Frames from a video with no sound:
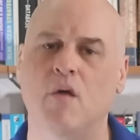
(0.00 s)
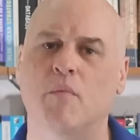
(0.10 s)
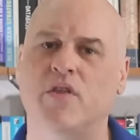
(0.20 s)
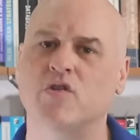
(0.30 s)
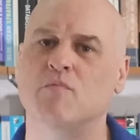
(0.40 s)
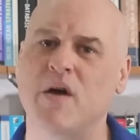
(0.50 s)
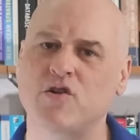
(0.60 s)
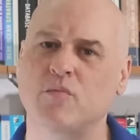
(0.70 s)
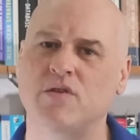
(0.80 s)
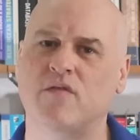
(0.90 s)
But those
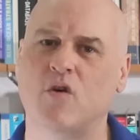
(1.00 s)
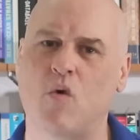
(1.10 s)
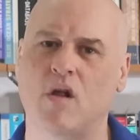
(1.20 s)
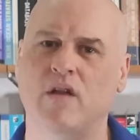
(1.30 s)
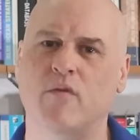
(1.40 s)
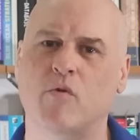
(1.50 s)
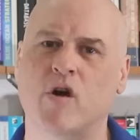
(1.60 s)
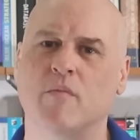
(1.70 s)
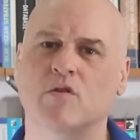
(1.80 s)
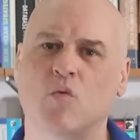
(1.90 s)
measurements of the quality of a
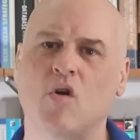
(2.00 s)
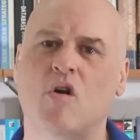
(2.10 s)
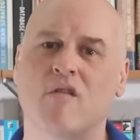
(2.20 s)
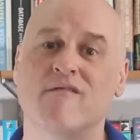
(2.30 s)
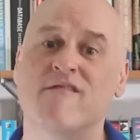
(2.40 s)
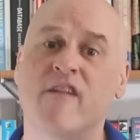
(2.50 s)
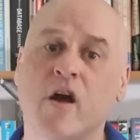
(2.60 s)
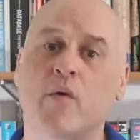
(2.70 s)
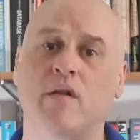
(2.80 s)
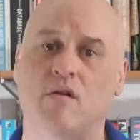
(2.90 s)
programmer's work are
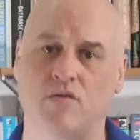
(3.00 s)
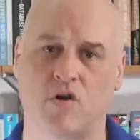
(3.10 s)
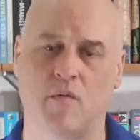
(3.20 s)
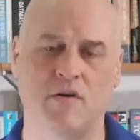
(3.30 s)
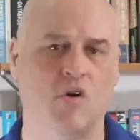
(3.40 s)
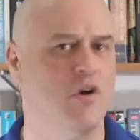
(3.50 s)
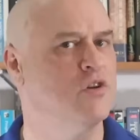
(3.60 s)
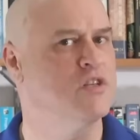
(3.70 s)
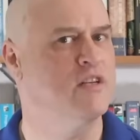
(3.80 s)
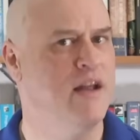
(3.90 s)
very long-term and are
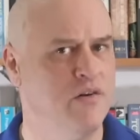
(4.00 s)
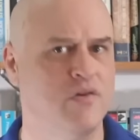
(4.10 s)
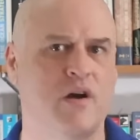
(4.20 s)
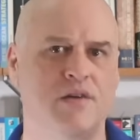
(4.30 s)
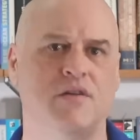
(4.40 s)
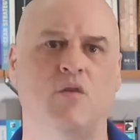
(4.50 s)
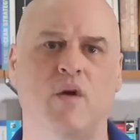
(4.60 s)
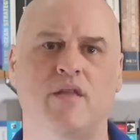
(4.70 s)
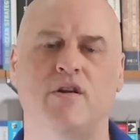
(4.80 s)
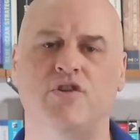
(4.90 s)
not standardized in a
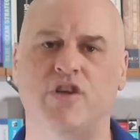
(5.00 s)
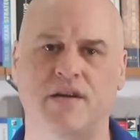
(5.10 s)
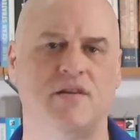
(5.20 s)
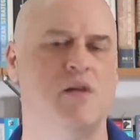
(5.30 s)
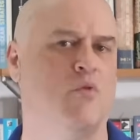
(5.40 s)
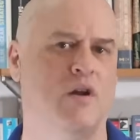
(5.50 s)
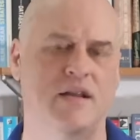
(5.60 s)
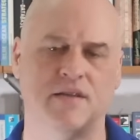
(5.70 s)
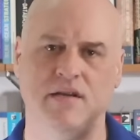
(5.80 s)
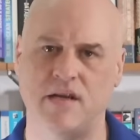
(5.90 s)
way that a chess game or an
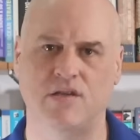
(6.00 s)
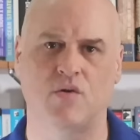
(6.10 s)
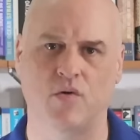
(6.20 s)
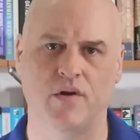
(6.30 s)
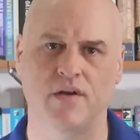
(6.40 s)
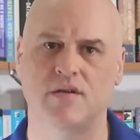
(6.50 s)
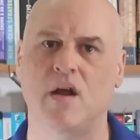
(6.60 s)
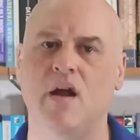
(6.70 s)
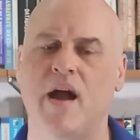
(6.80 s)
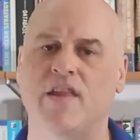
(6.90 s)
SAT score is.
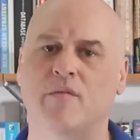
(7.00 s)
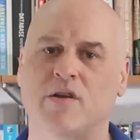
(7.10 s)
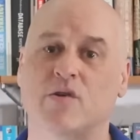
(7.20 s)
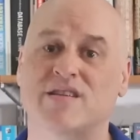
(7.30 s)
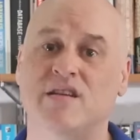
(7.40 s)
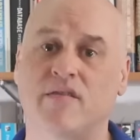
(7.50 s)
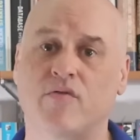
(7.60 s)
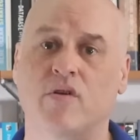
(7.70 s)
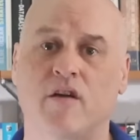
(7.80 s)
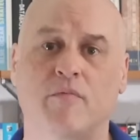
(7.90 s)
And the metrics
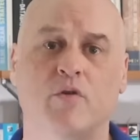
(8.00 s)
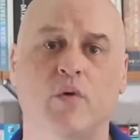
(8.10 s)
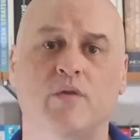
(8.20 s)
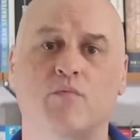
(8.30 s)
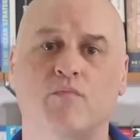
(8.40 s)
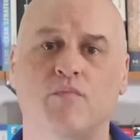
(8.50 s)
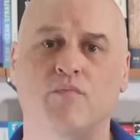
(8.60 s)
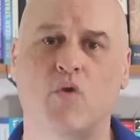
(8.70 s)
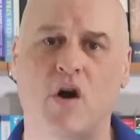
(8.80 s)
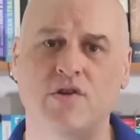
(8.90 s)
differ enough between
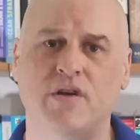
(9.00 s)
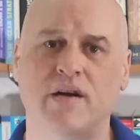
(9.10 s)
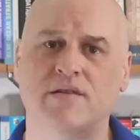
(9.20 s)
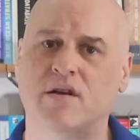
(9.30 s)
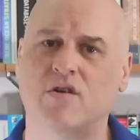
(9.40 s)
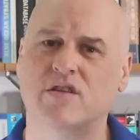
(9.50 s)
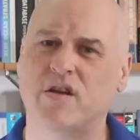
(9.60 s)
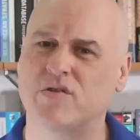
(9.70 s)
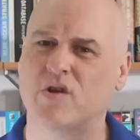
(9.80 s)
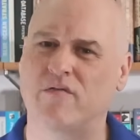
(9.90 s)
projects that our
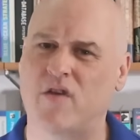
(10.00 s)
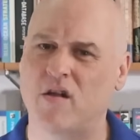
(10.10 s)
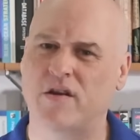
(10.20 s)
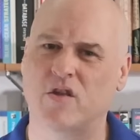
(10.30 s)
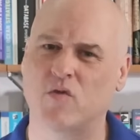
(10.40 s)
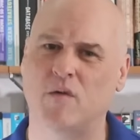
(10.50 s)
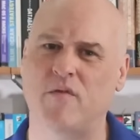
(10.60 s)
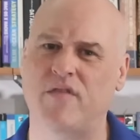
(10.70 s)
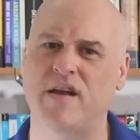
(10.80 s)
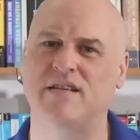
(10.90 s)
skills don't fall into the realm
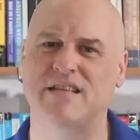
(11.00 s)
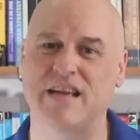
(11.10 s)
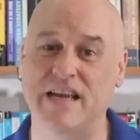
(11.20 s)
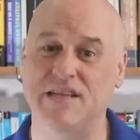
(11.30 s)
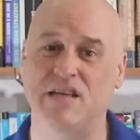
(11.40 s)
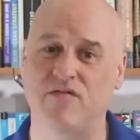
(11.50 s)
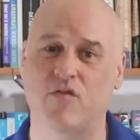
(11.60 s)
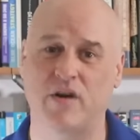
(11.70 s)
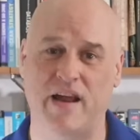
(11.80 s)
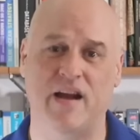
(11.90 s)
of things it's easy
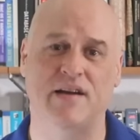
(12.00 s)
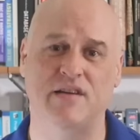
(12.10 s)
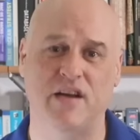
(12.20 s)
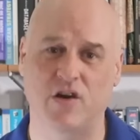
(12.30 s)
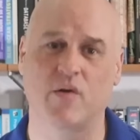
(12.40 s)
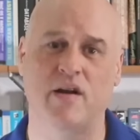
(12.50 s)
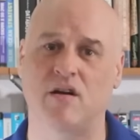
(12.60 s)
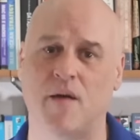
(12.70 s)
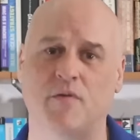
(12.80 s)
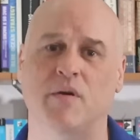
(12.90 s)
for an AI to iterate and
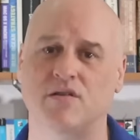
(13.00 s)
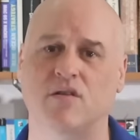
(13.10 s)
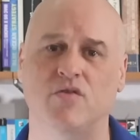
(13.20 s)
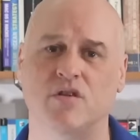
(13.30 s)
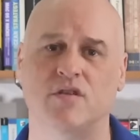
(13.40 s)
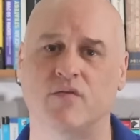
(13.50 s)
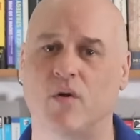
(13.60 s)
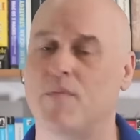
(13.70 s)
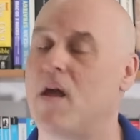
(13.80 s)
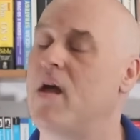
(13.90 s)
optimize solutions
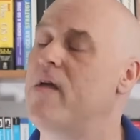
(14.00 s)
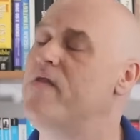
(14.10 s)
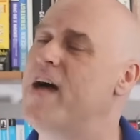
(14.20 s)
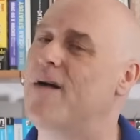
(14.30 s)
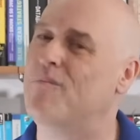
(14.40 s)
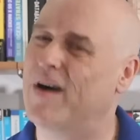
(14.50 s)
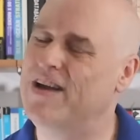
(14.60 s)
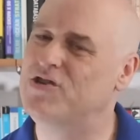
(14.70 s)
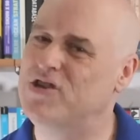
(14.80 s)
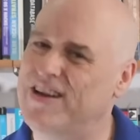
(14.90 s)
for. That
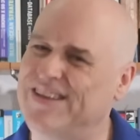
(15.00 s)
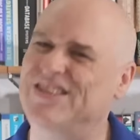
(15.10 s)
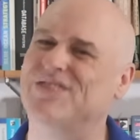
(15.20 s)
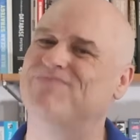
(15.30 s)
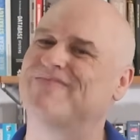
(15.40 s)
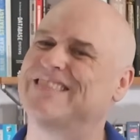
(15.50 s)
might change.